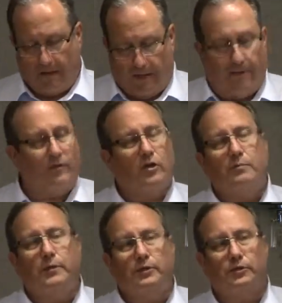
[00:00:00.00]
David
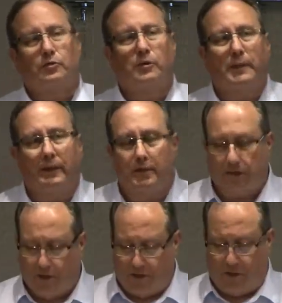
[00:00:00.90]
could be sure
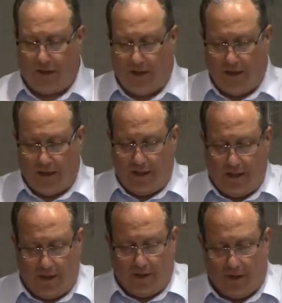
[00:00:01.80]
because, listen,
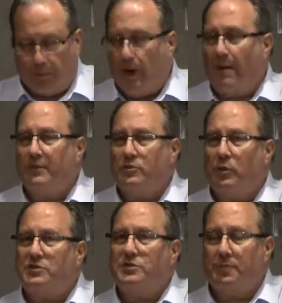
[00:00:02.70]
the promise
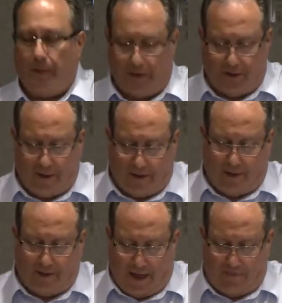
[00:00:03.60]
wasn't dependent
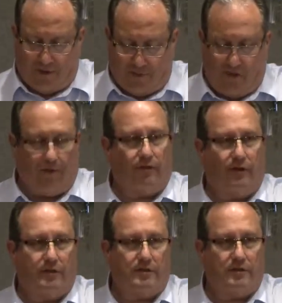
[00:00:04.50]
on David's
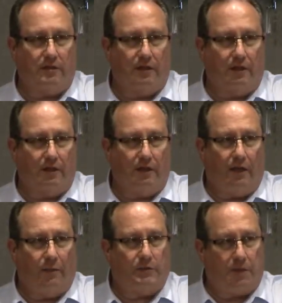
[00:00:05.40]
faithfulness,
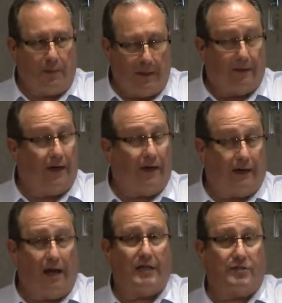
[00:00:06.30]
it was dependent on
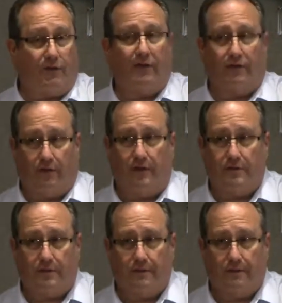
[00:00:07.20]
God's
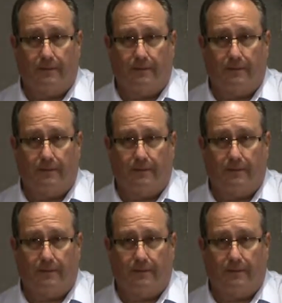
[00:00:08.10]
faithfulness.